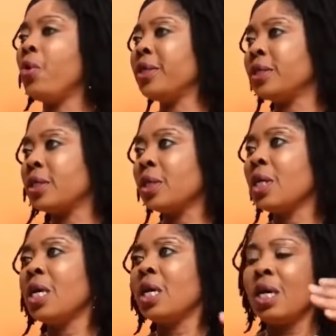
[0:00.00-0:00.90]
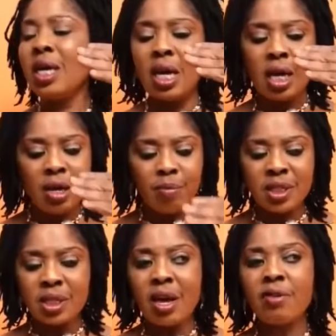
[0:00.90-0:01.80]
point,
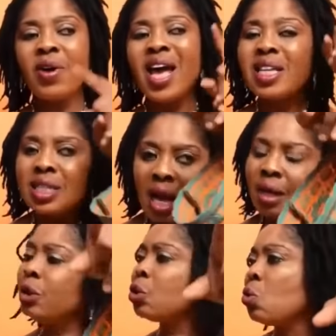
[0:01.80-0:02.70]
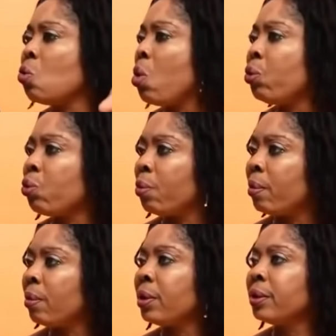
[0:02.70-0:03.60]
himself entered into one room
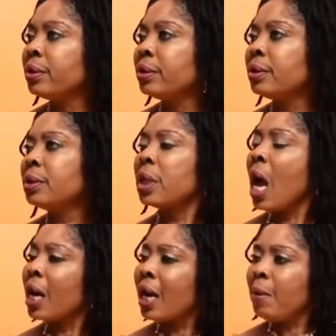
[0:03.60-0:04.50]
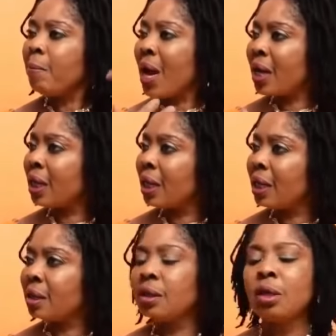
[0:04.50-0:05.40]
and came back
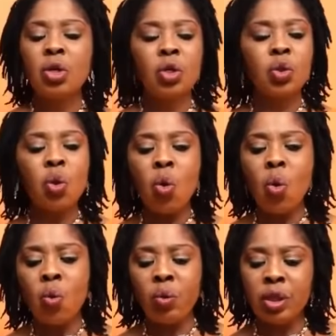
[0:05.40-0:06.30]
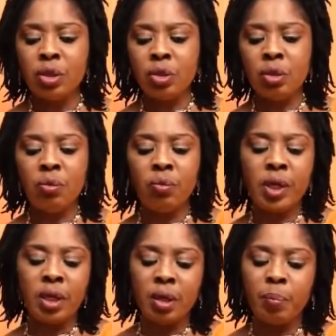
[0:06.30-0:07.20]
again. So we
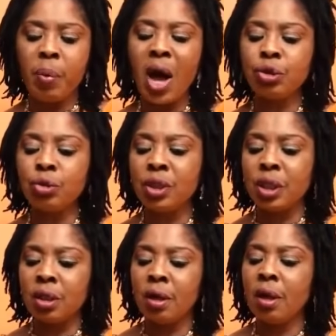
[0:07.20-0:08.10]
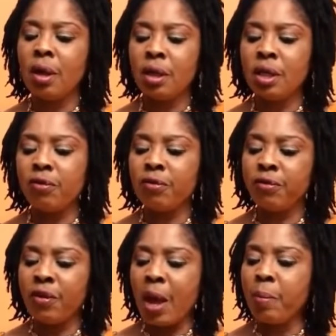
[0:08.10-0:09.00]
paddled the
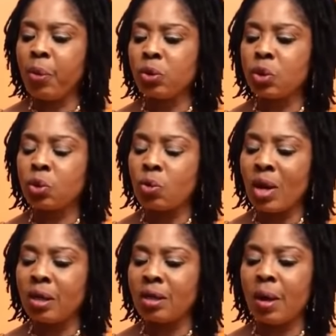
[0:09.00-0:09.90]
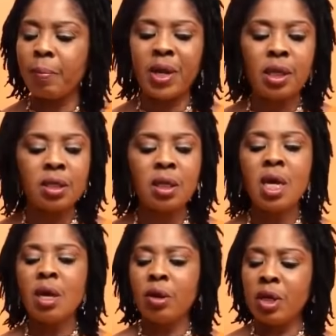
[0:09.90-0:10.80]
flying boat to another place.
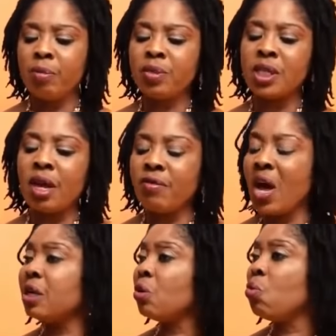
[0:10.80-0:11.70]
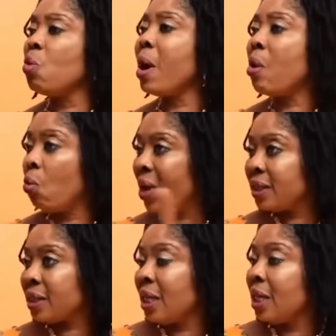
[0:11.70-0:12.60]
Himself and the woman
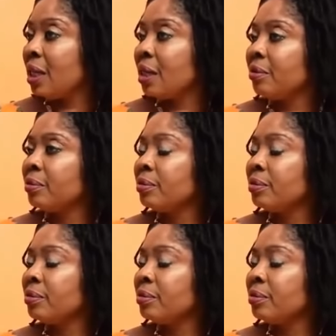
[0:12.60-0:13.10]
went in.